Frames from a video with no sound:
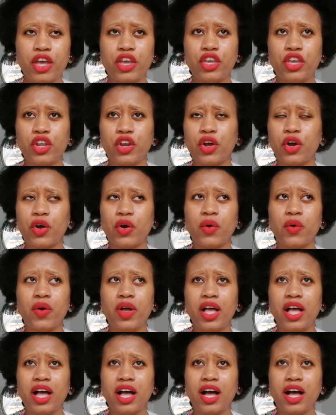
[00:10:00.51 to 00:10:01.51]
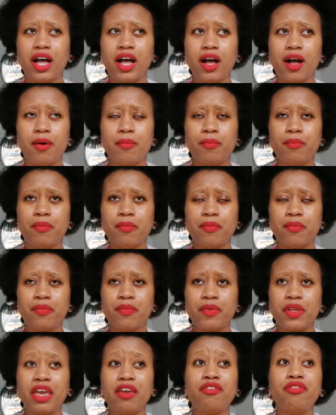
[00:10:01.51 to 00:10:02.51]
You know,
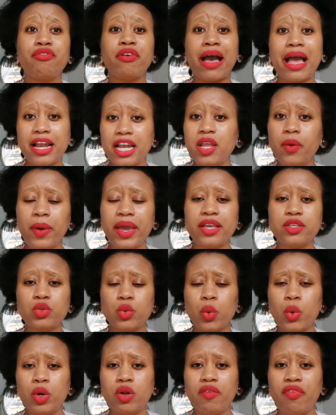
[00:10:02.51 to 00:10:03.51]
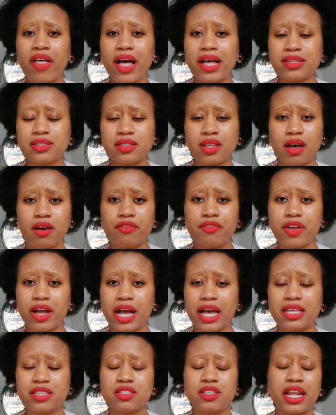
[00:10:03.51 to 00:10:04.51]
evaluate all of that stuff,
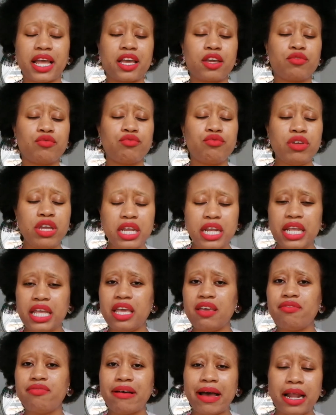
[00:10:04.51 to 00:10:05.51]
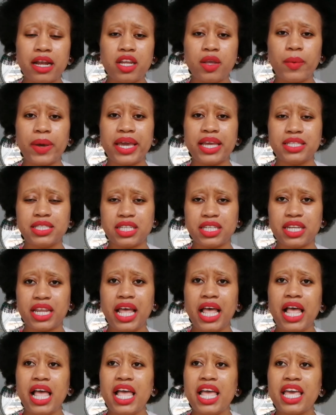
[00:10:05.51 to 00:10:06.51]
guys. Like, really evaluate it.
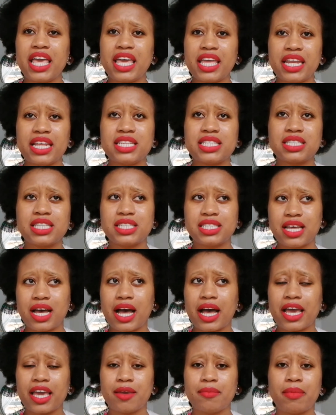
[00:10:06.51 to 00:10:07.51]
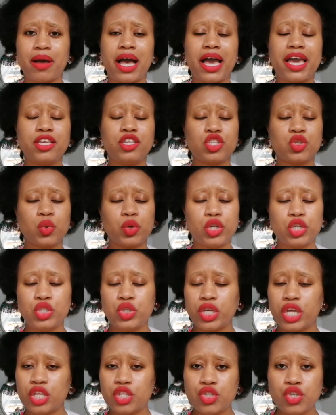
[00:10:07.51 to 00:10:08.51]
It is the time. I just wanted
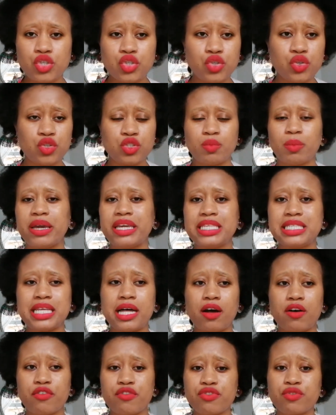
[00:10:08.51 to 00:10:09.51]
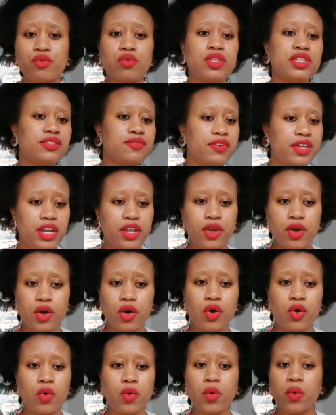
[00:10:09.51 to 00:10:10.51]
to introduce myself through this
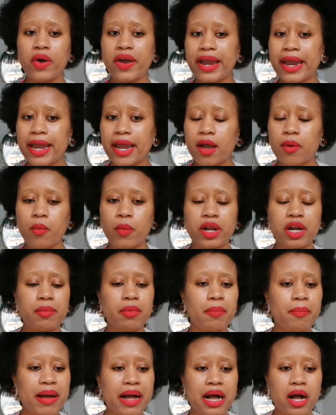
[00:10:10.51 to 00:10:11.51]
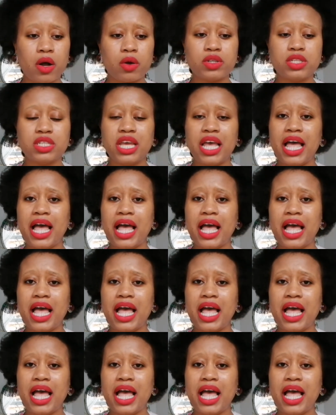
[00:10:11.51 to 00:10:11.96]
video, who I am, what I'm about.